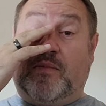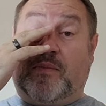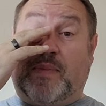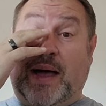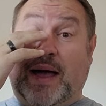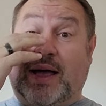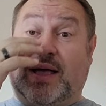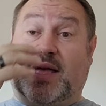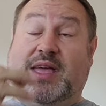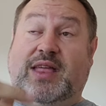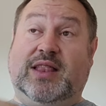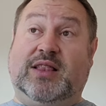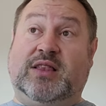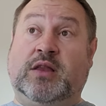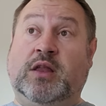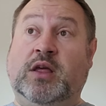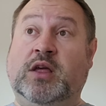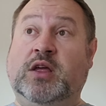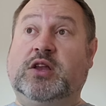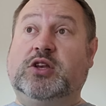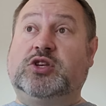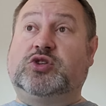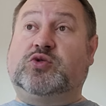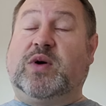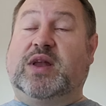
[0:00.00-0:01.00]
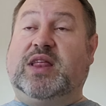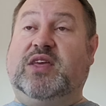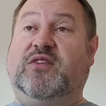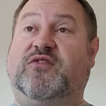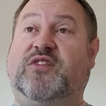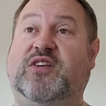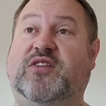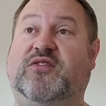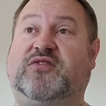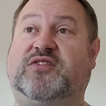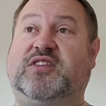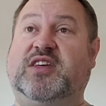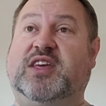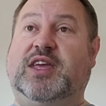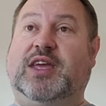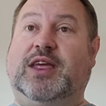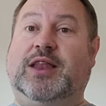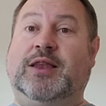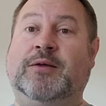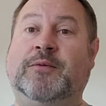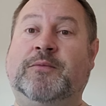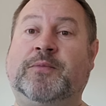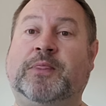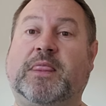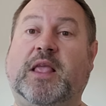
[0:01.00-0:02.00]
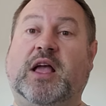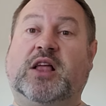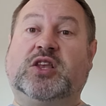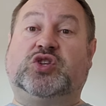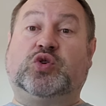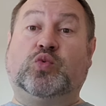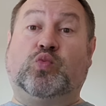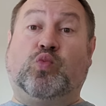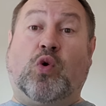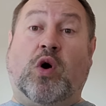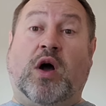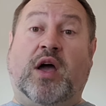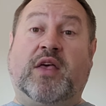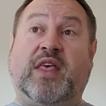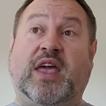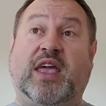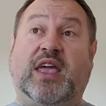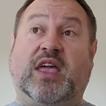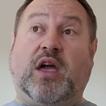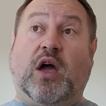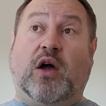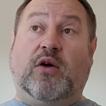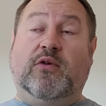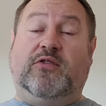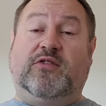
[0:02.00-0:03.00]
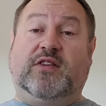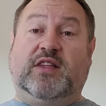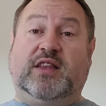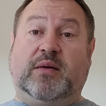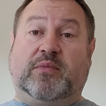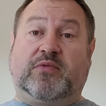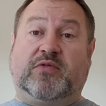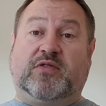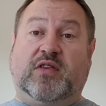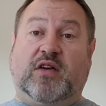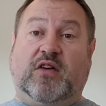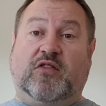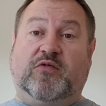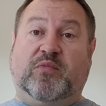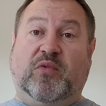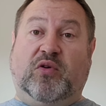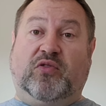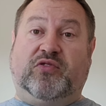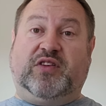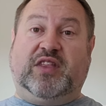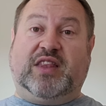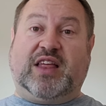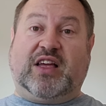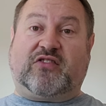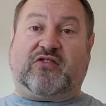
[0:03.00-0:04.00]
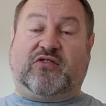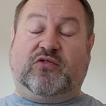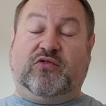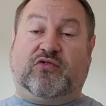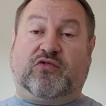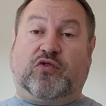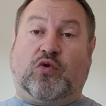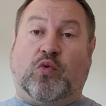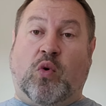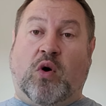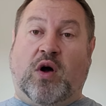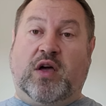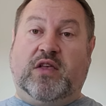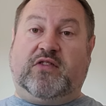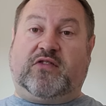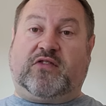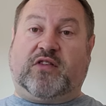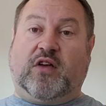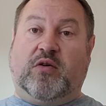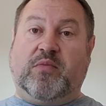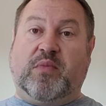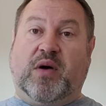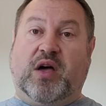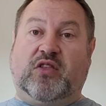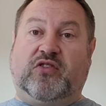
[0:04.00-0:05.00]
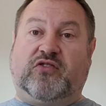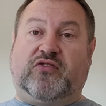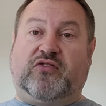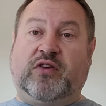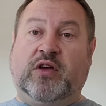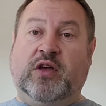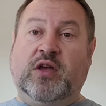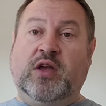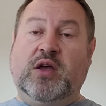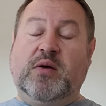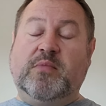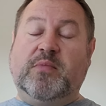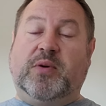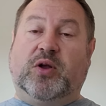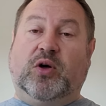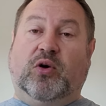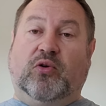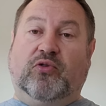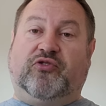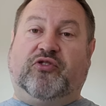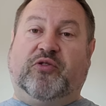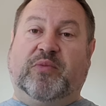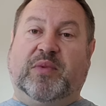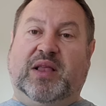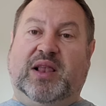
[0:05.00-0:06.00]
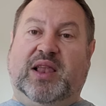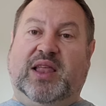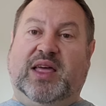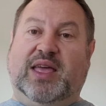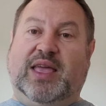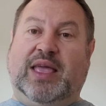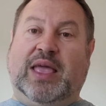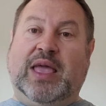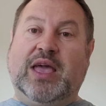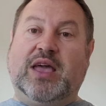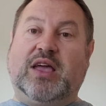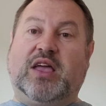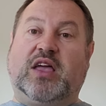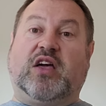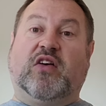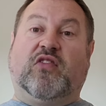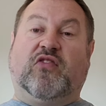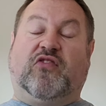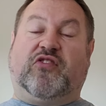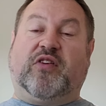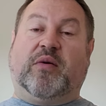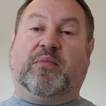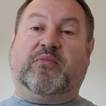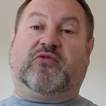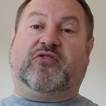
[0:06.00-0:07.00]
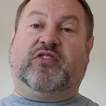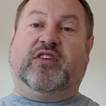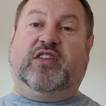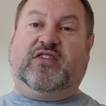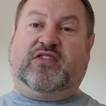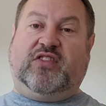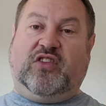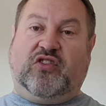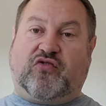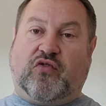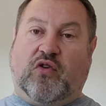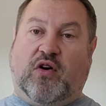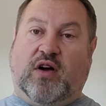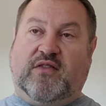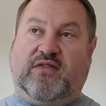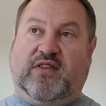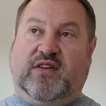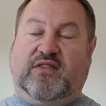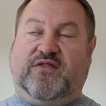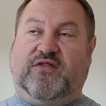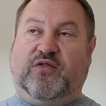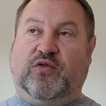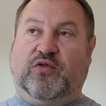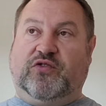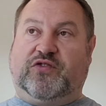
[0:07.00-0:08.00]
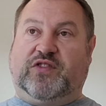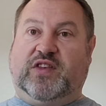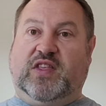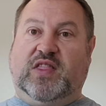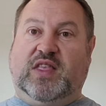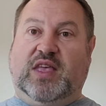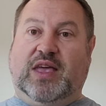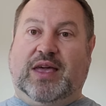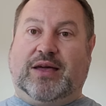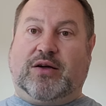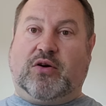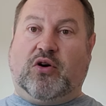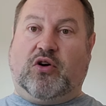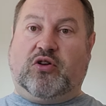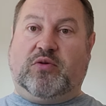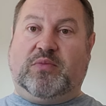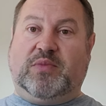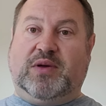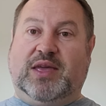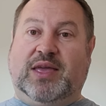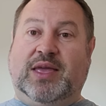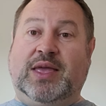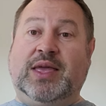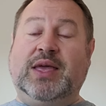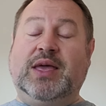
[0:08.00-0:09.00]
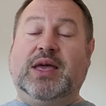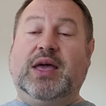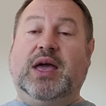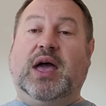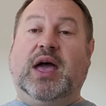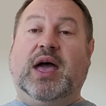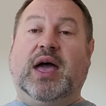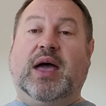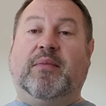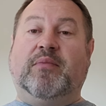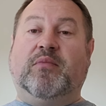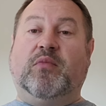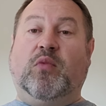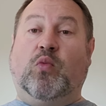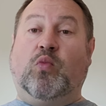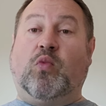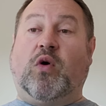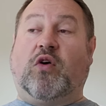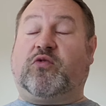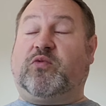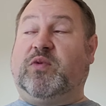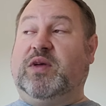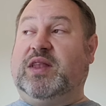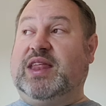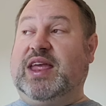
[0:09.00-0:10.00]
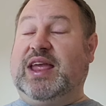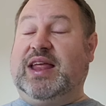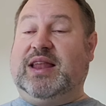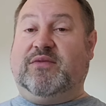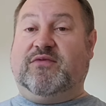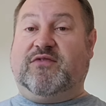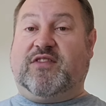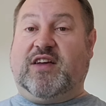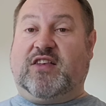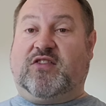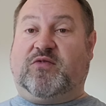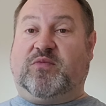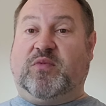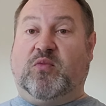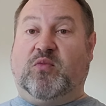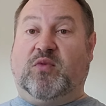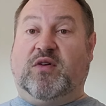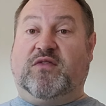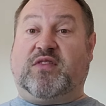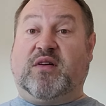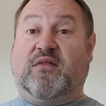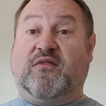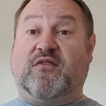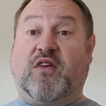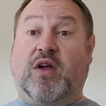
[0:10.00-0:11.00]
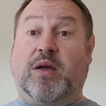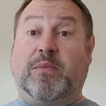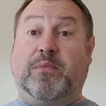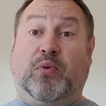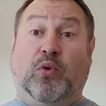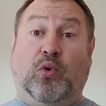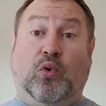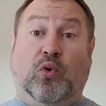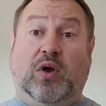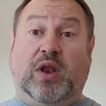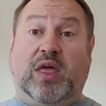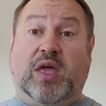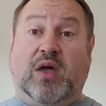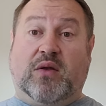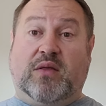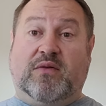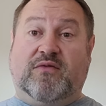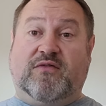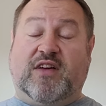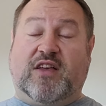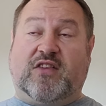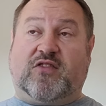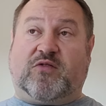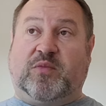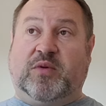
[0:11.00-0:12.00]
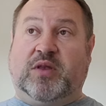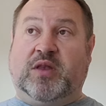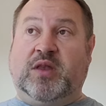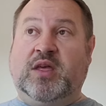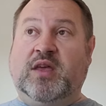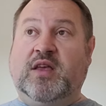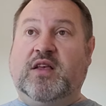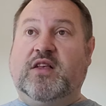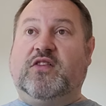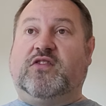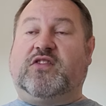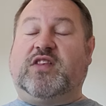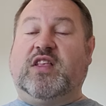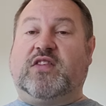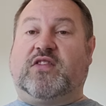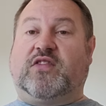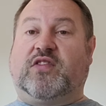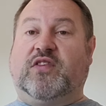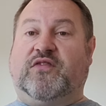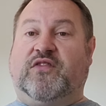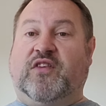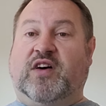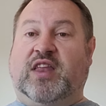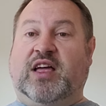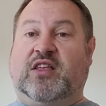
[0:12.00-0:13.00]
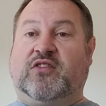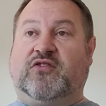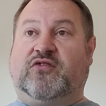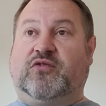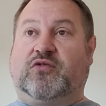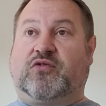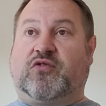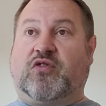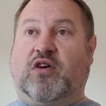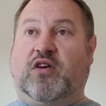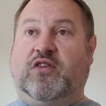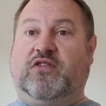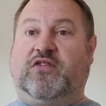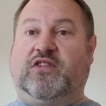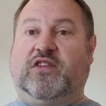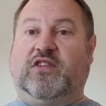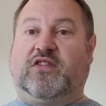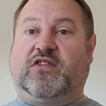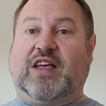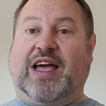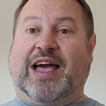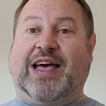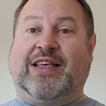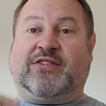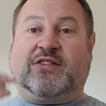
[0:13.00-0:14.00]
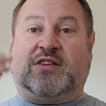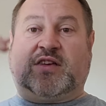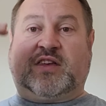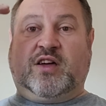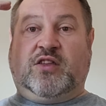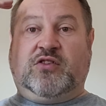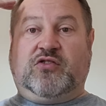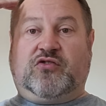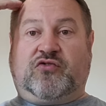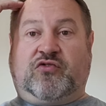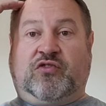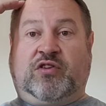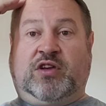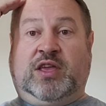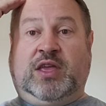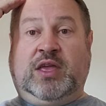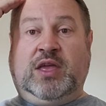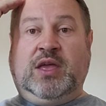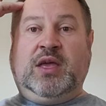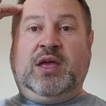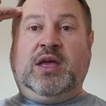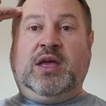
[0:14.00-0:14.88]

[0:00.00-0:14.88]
back in 2015, and to why they cozied up to those multinationals quite so much. But ultimately, consumption is the driving force in the economy. Whilst we need investment, we've done very poorly on investment since the financial crisis as a country.